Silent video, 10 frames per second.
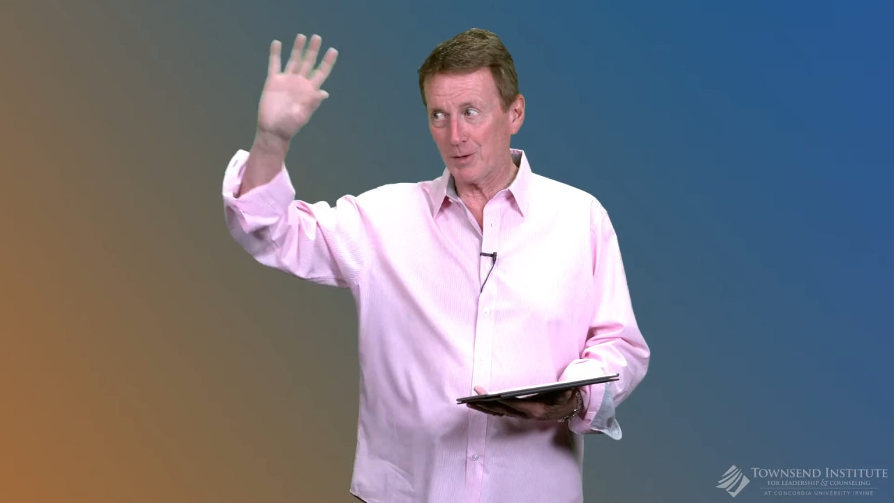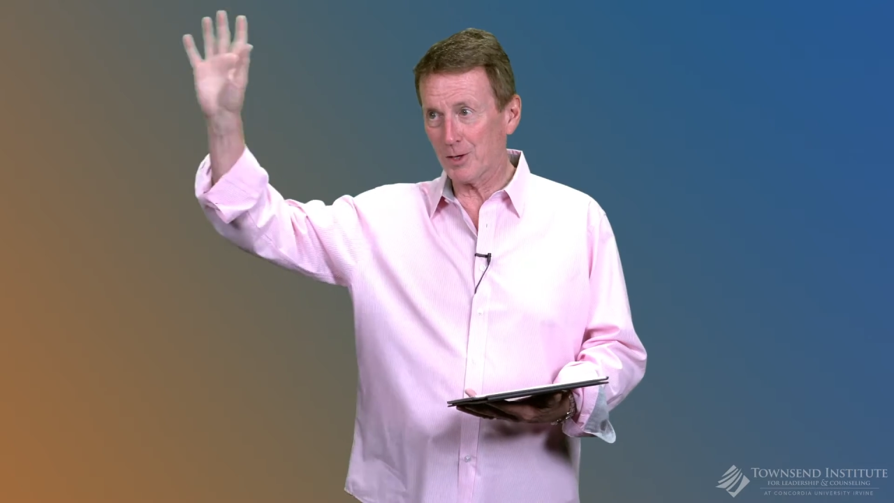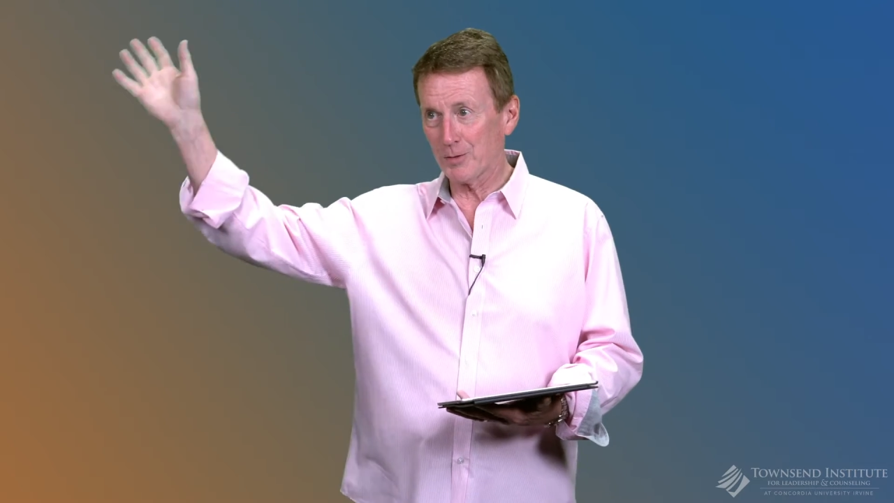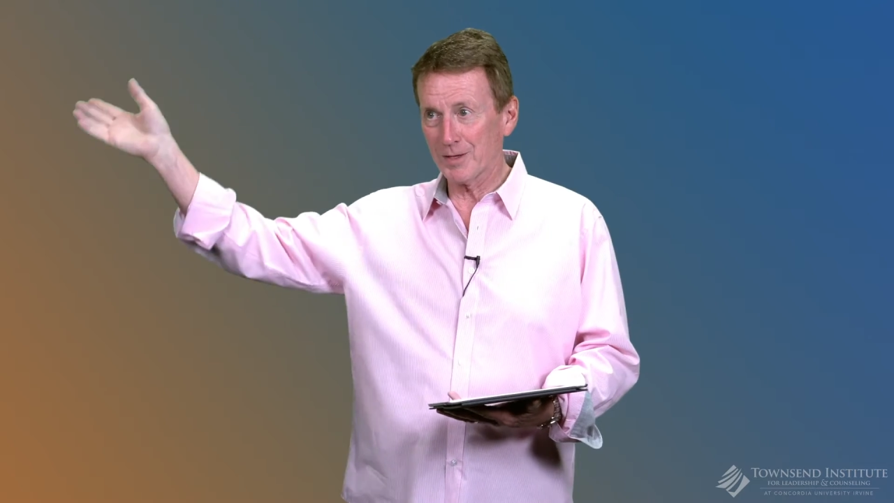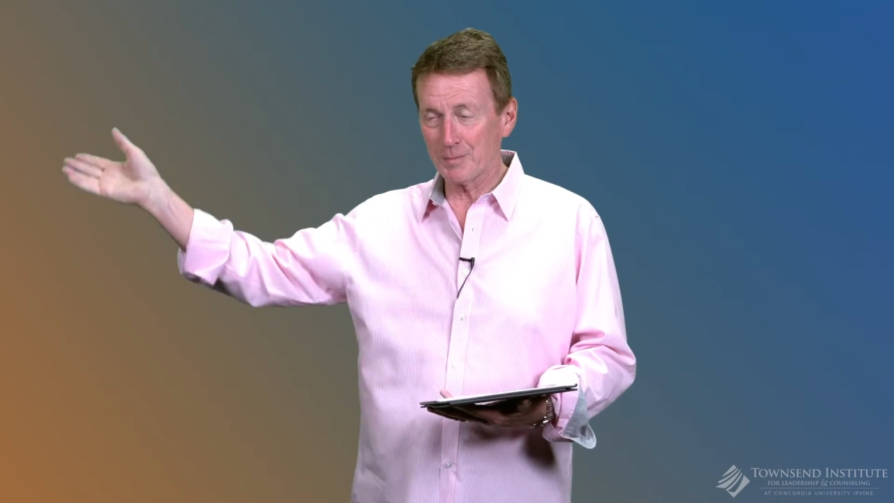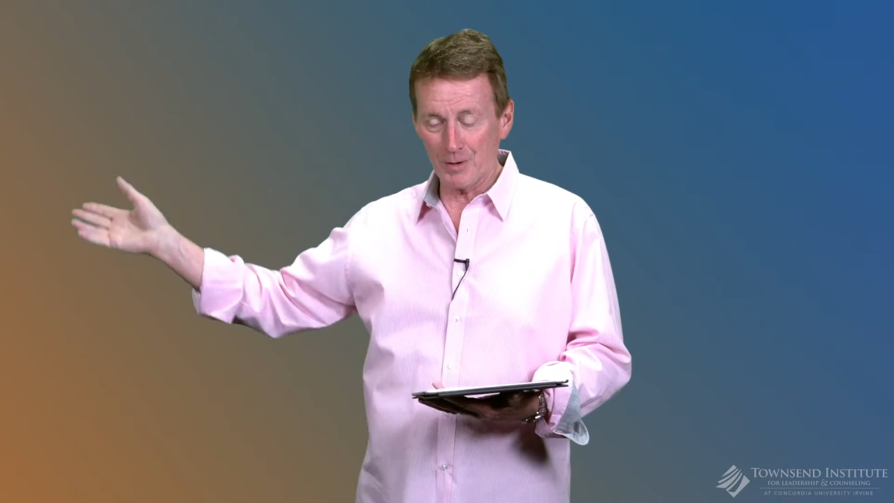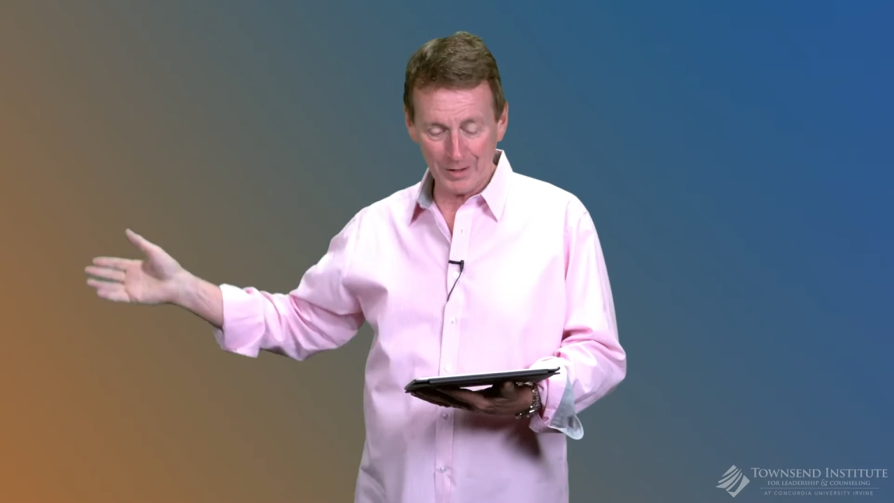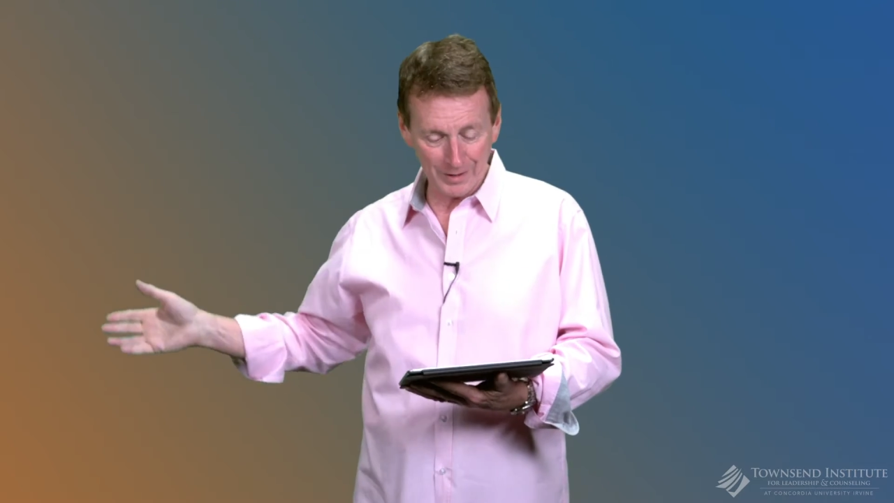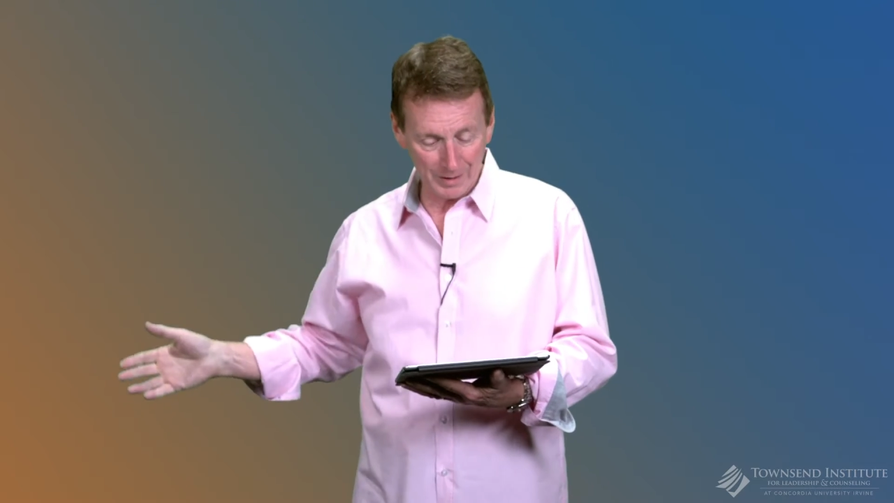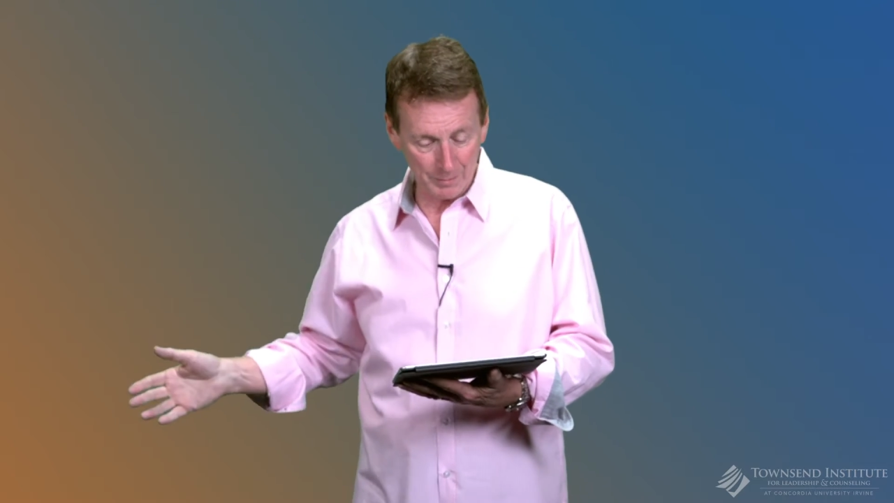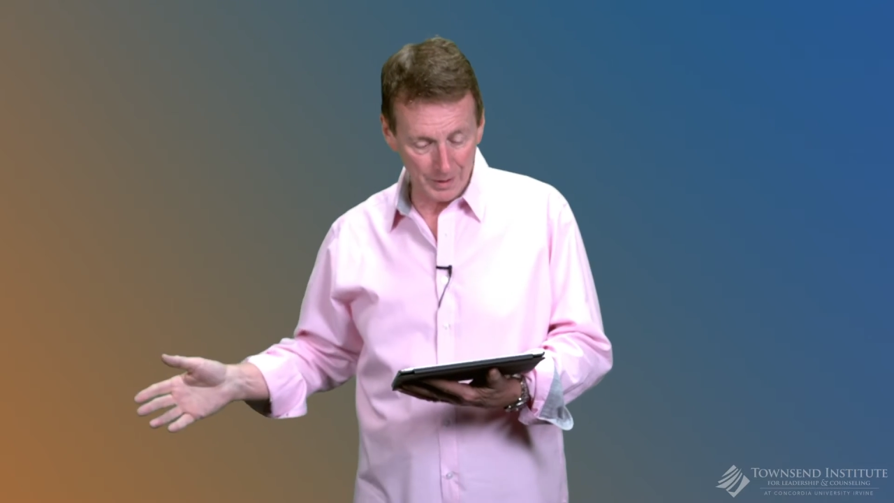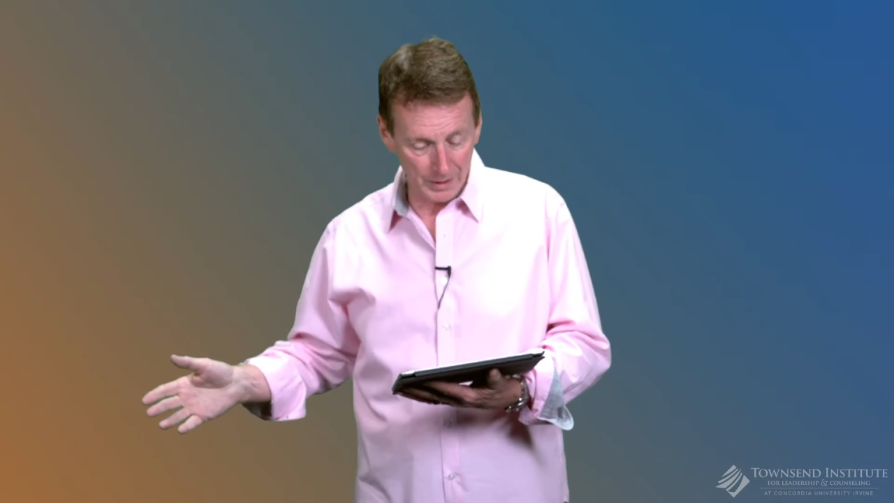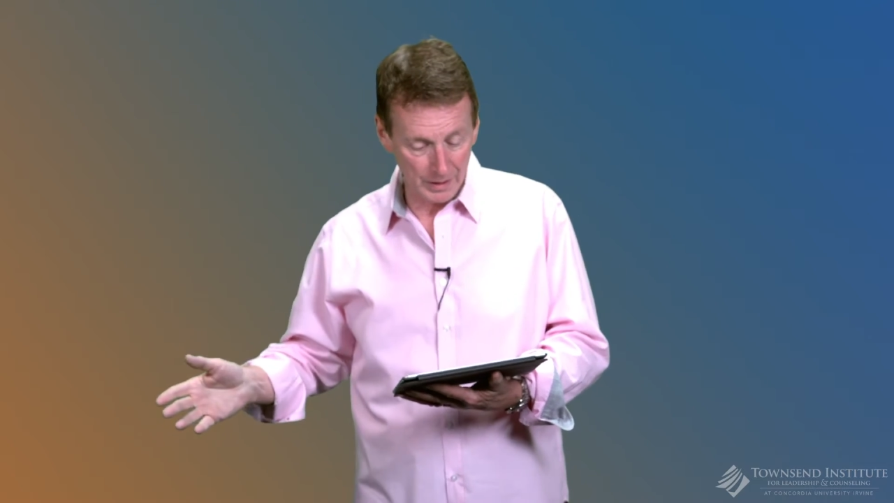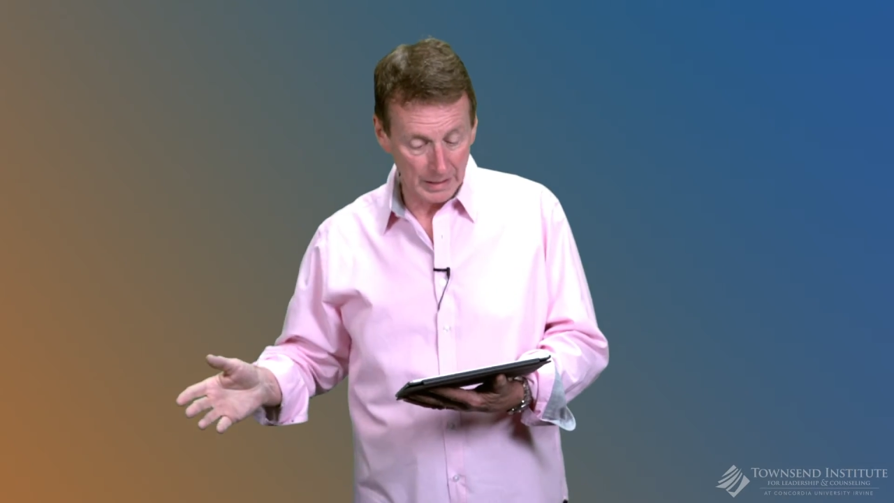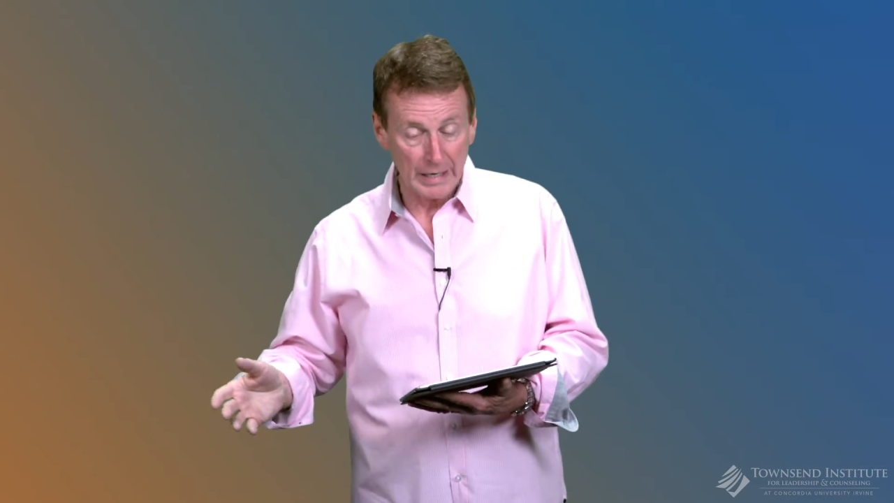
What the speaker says: walk around the parking lot break.